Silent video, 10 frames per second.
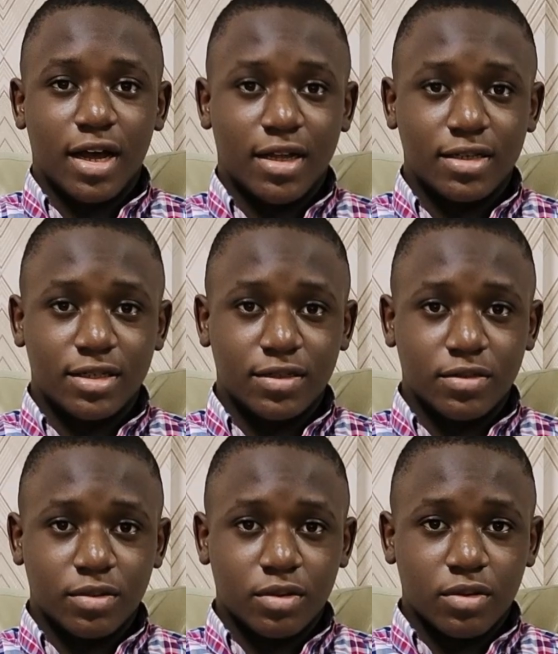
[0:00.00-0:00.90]
and
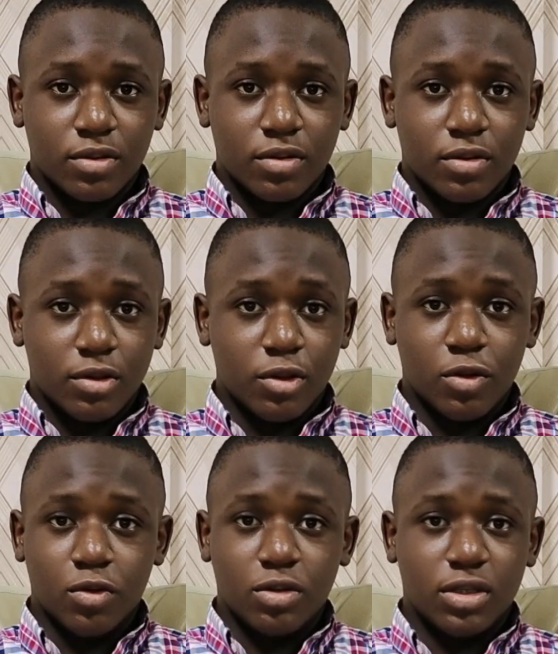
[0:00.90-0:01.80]
they
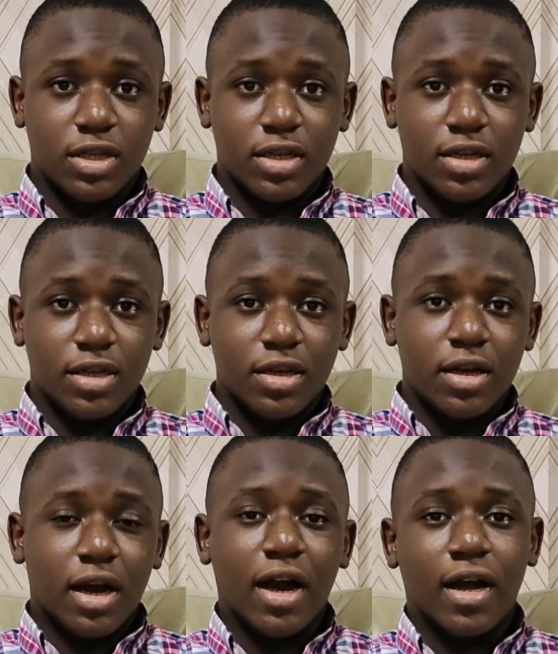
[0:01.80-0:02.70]
will say,
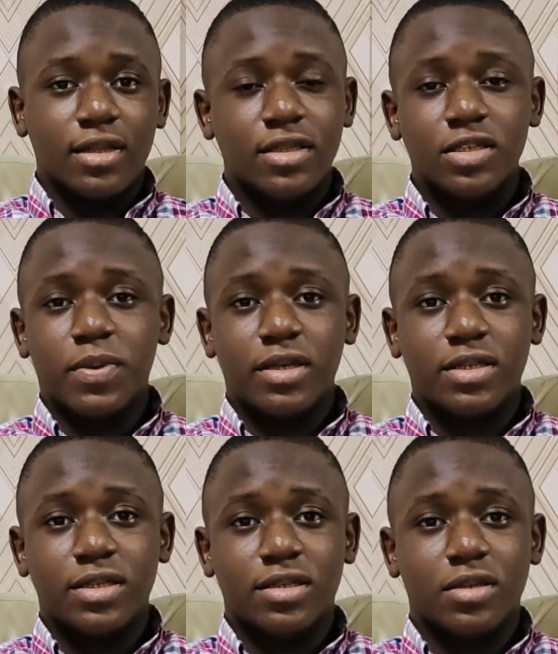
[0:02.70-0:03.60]
this
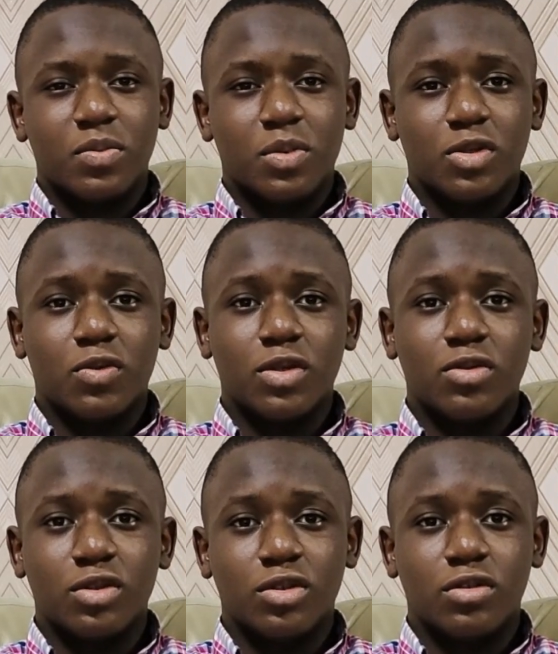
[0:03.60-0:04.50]
person was
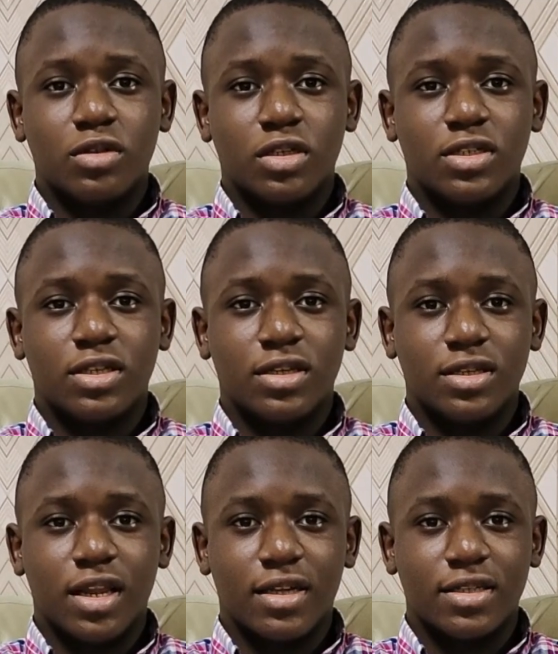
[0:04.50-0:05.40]
always doing such
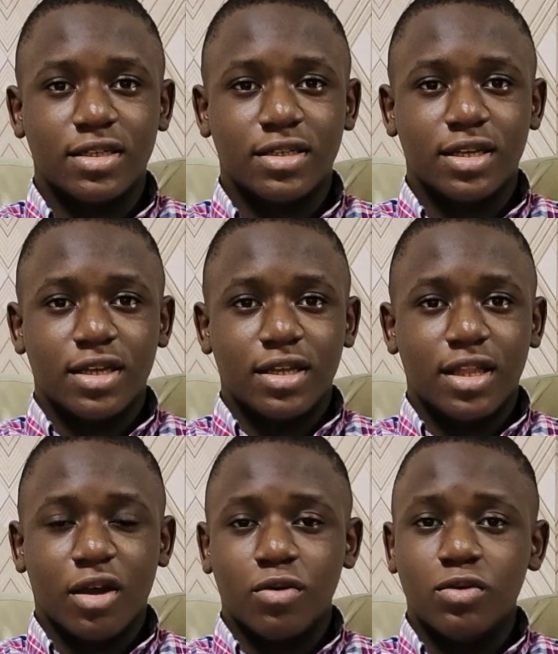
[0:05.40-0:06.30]
things like this,
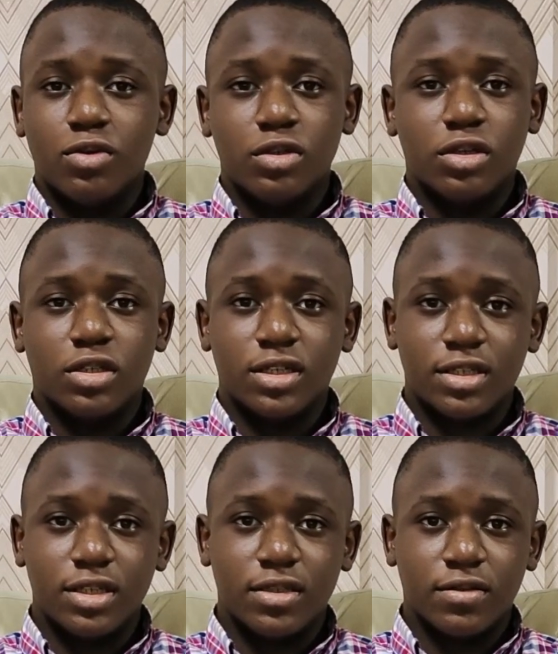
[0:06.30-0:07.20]
that we would do such a
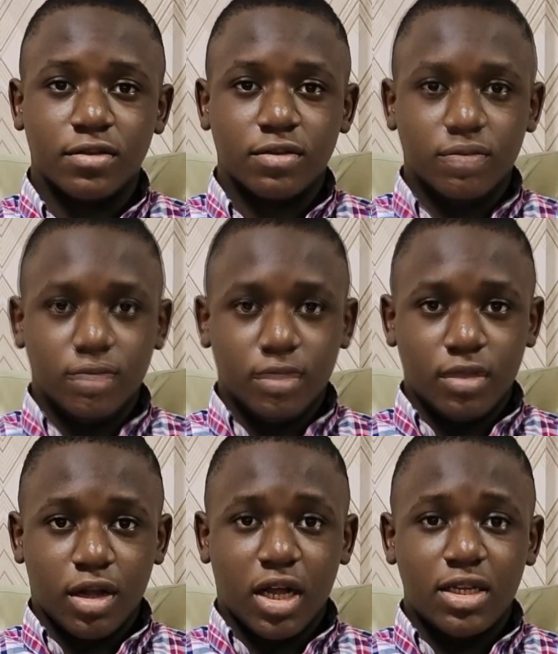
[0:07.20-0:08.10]
thing.
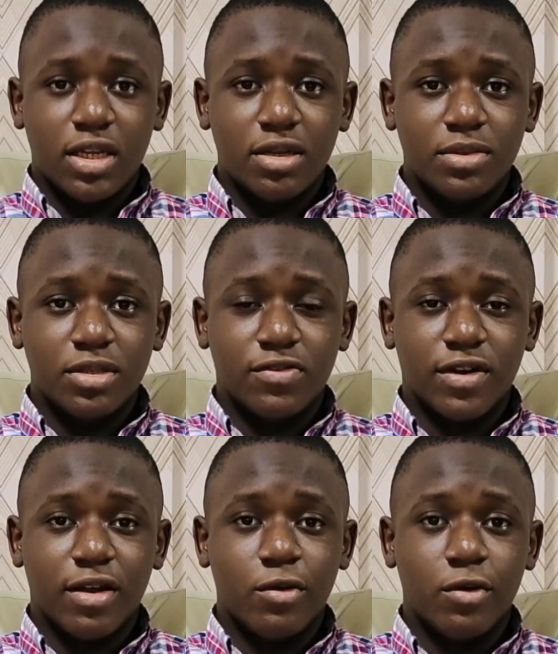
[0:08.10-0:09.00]
Our names
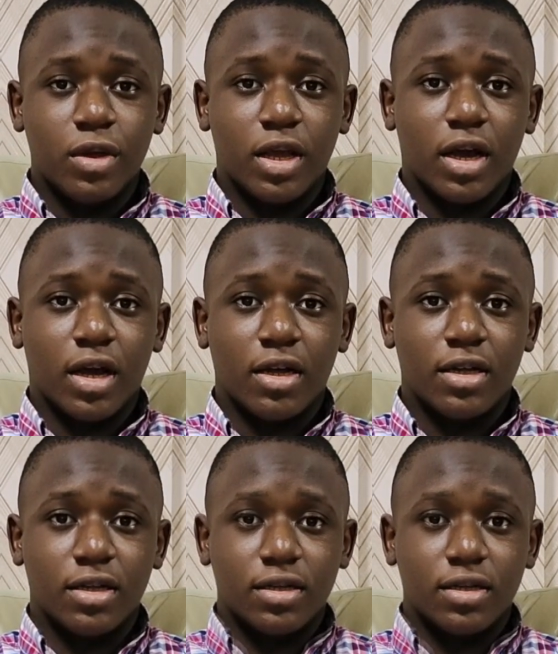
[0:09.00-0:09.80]
define who we are.